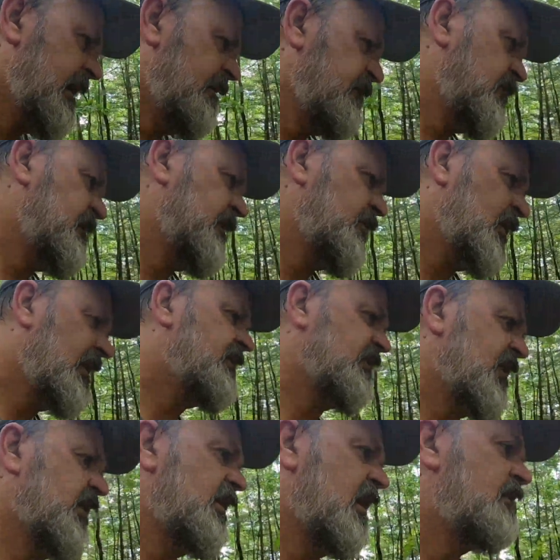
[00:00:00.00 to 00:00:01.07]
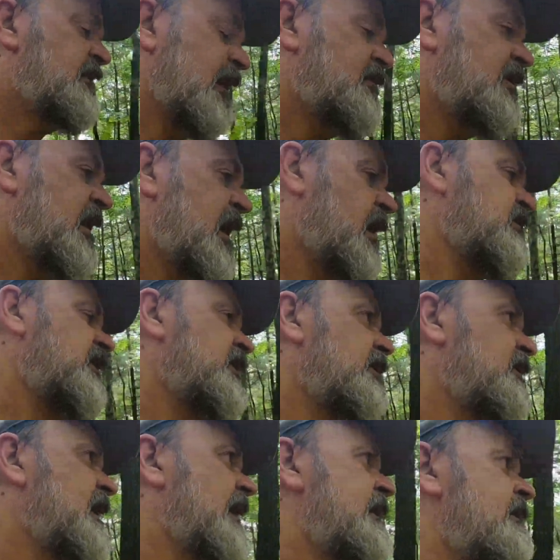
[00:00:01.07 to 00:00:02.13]
if it had been recent enough, I would
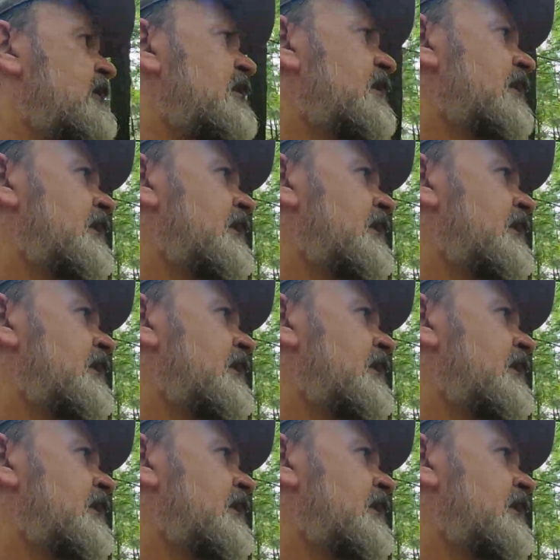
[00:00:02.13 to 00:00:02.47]
do that.